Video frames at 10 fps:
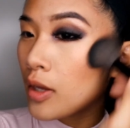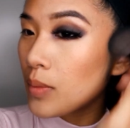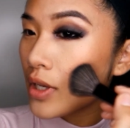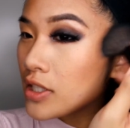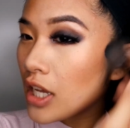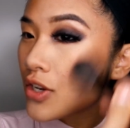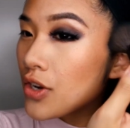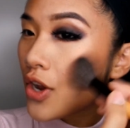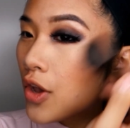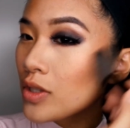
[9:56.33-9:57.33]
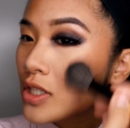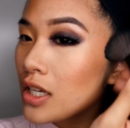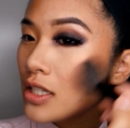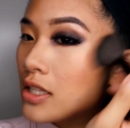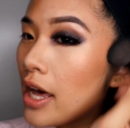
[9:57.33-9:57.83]
because I
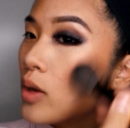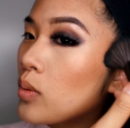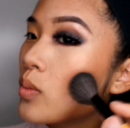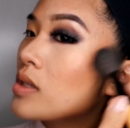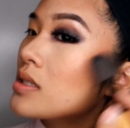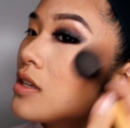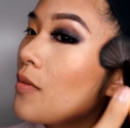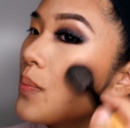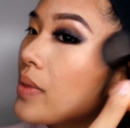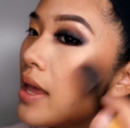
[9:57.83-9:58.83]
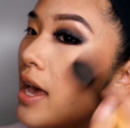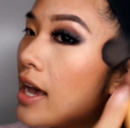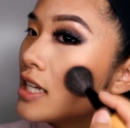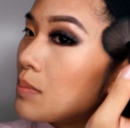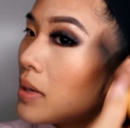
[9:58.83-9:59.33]
noticed that it wasn't
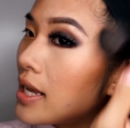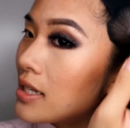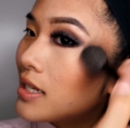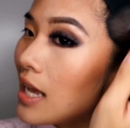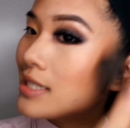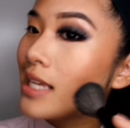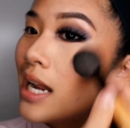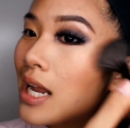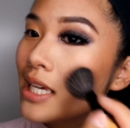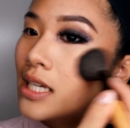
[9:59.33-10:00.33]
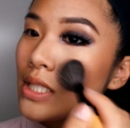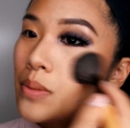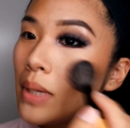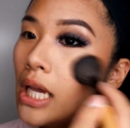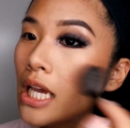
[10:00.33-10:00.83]
as blended as I like it
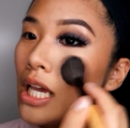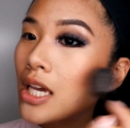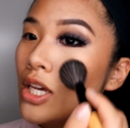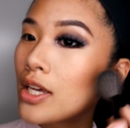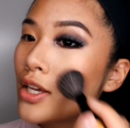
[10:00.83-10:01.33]
to be.